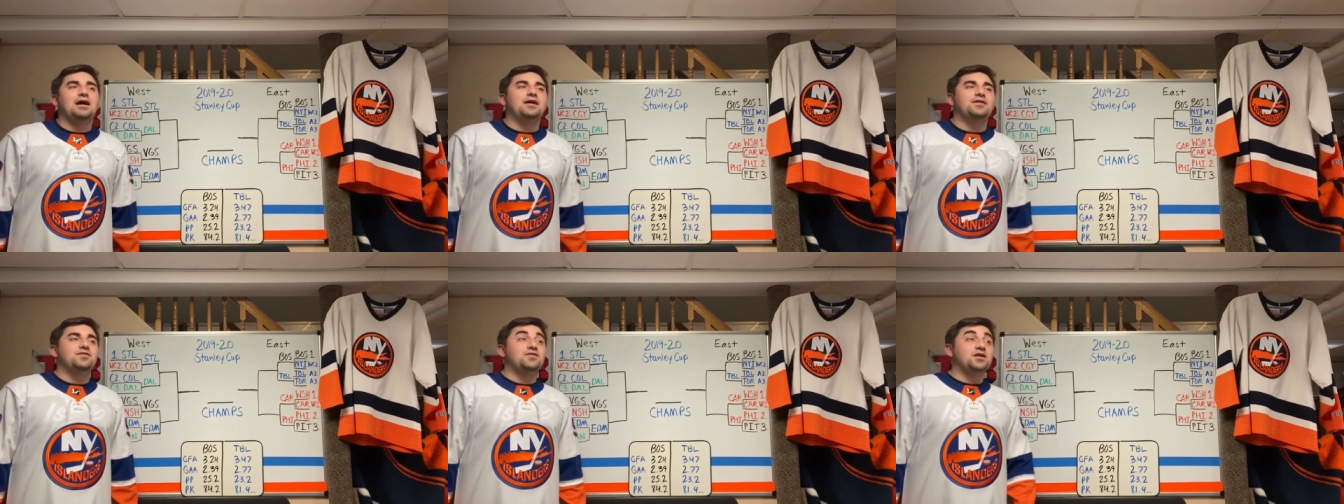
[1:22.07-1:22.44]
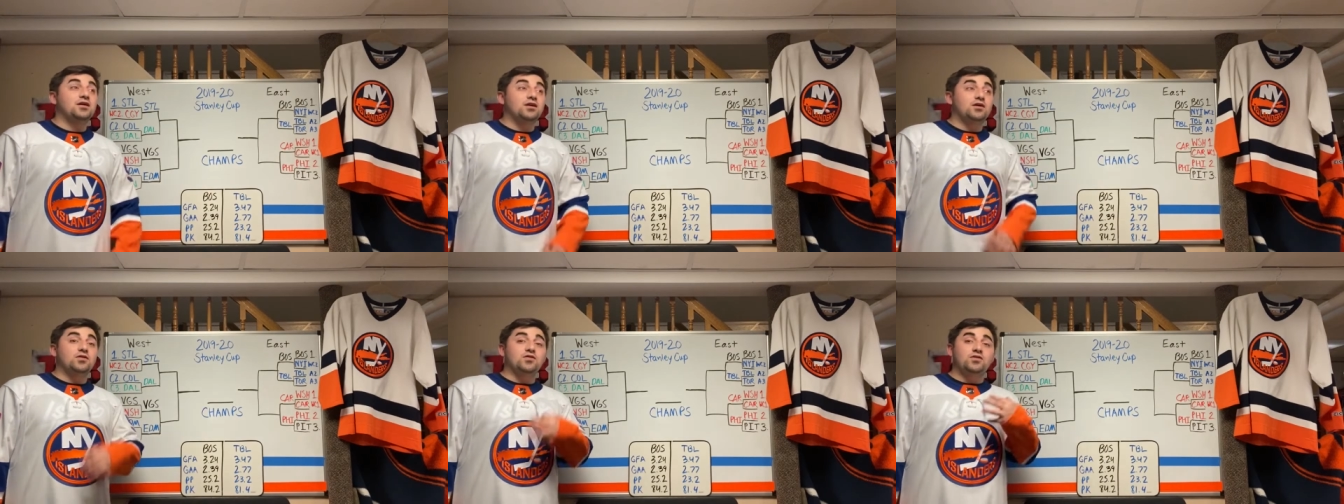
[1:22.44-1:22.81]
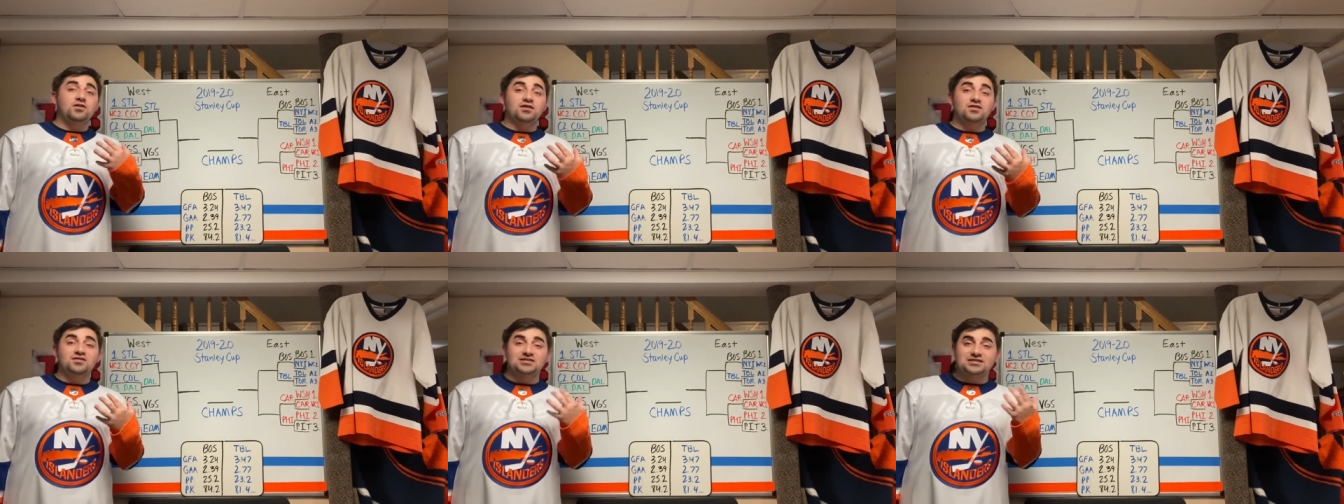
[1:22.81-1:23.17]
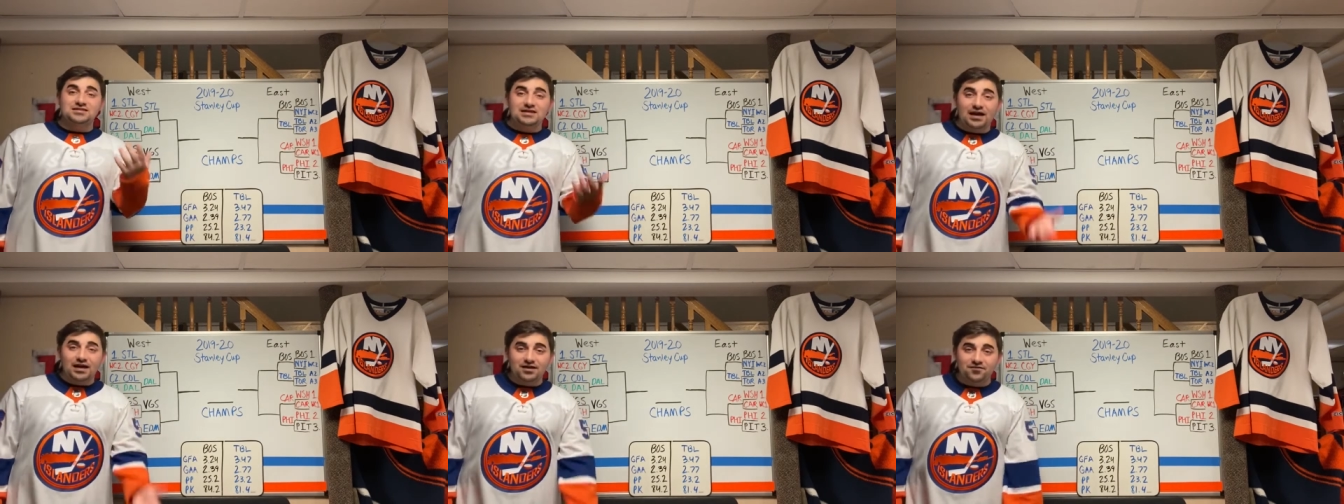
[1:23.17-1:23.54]
I think the
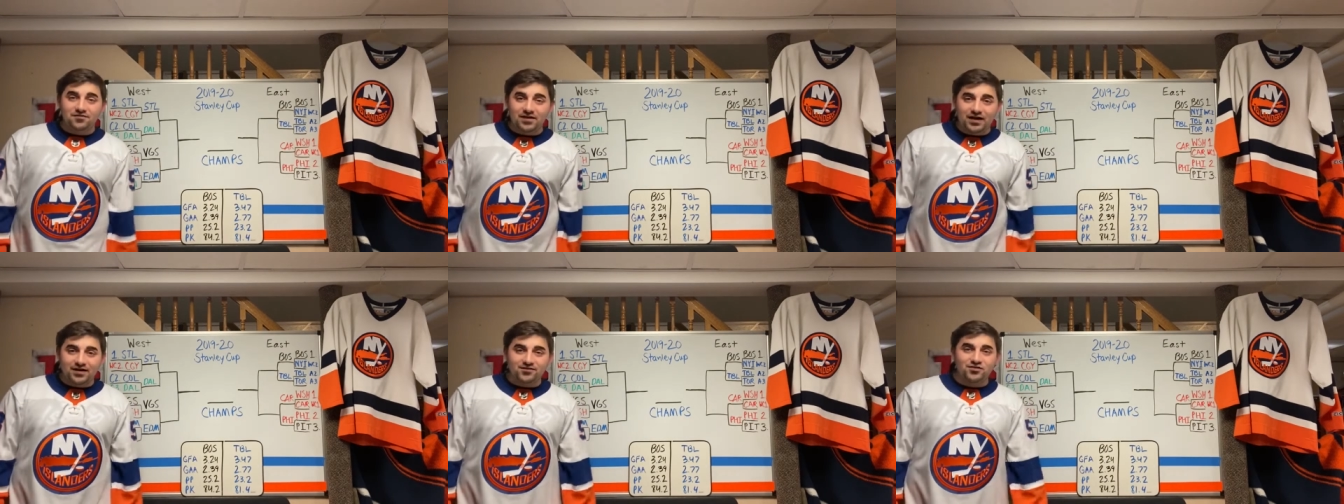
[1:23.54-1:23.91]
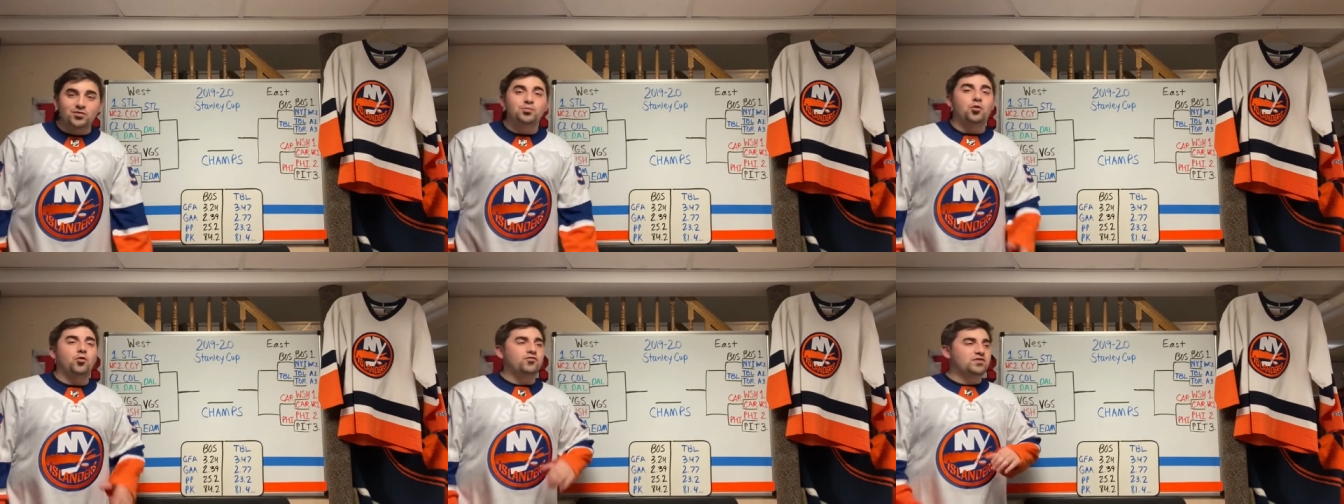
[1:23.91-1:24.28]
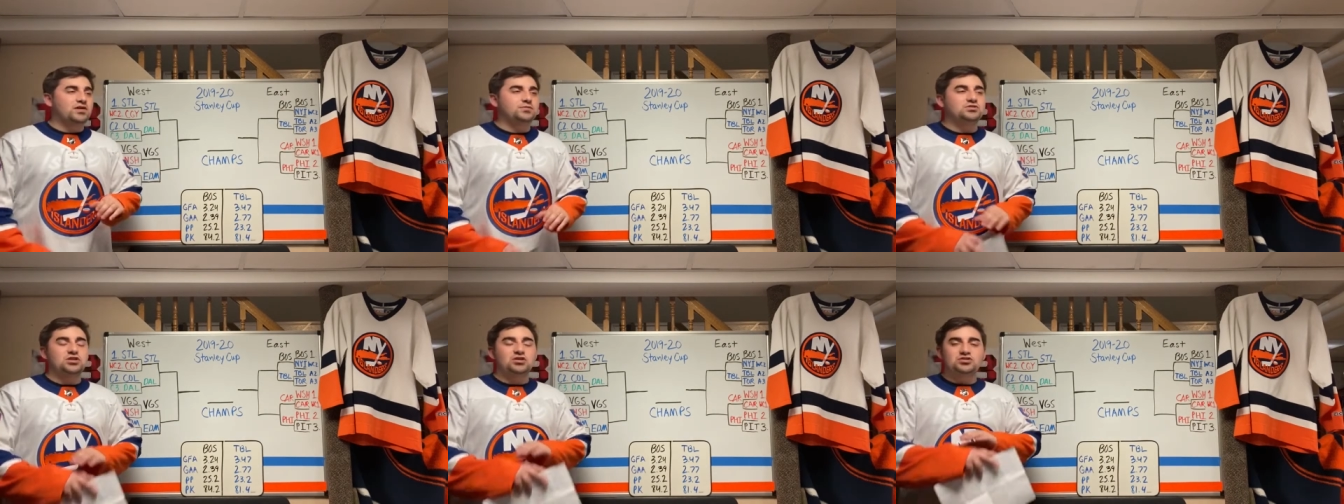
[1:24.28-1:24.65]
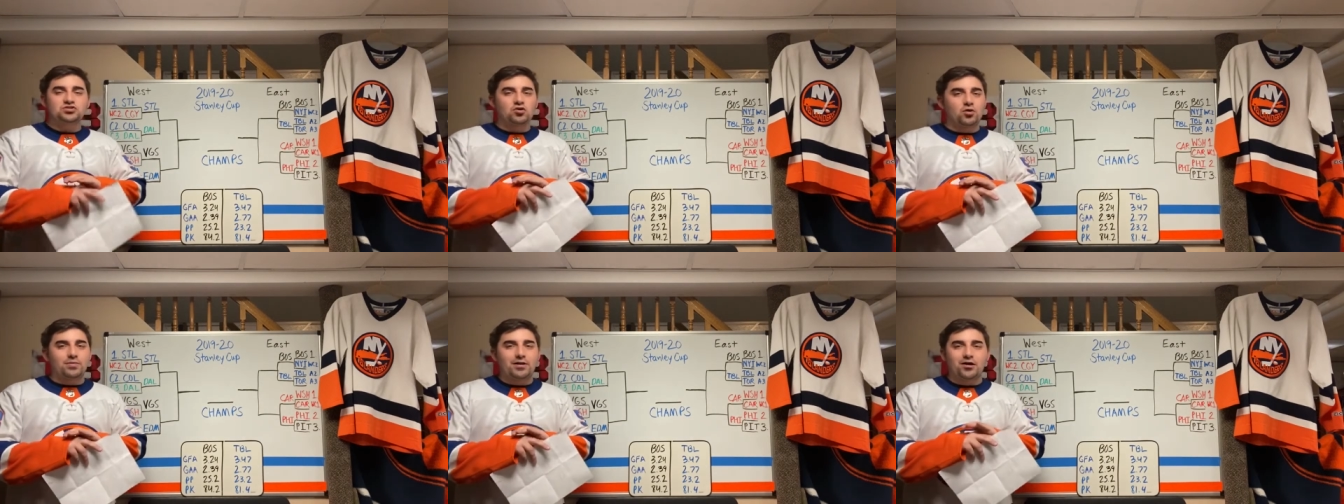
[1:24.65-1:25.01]
deciding factor, both teams,
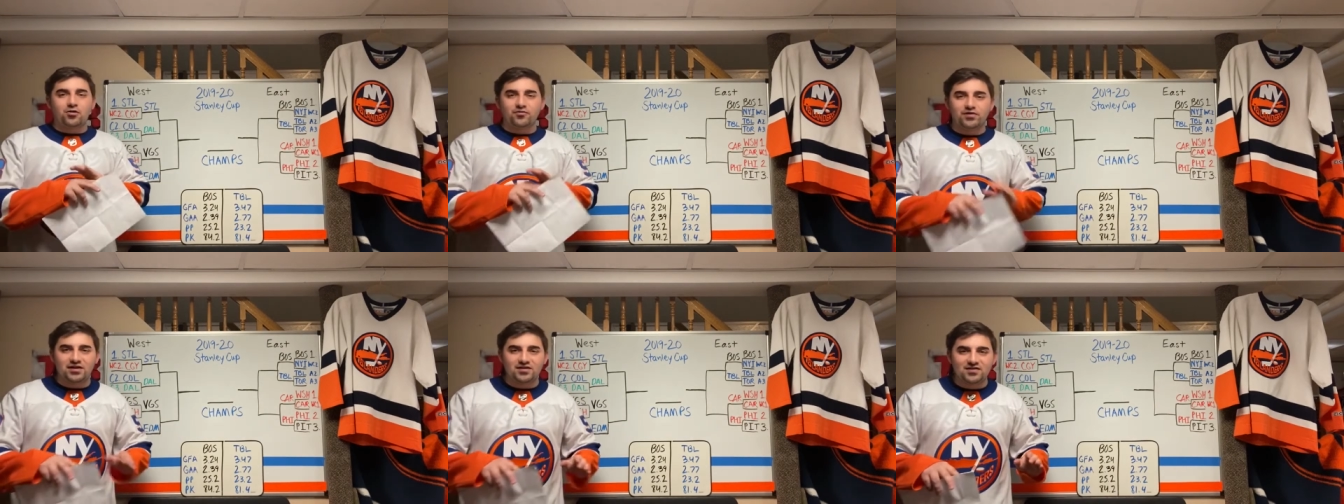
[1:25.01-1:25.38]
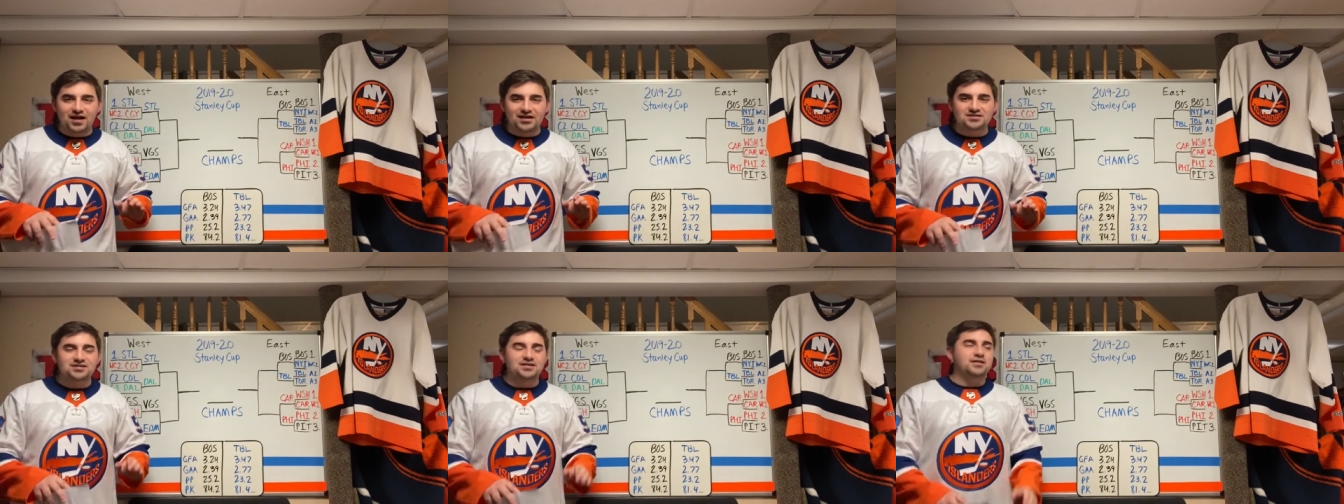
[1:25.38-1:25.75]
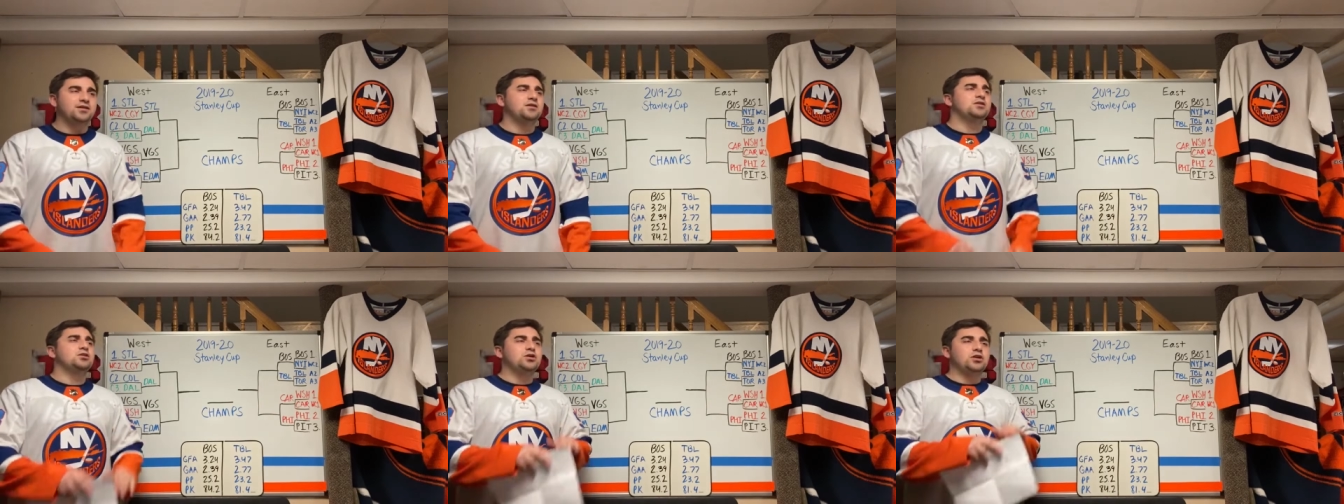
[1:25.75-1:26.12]
star power, fantastic,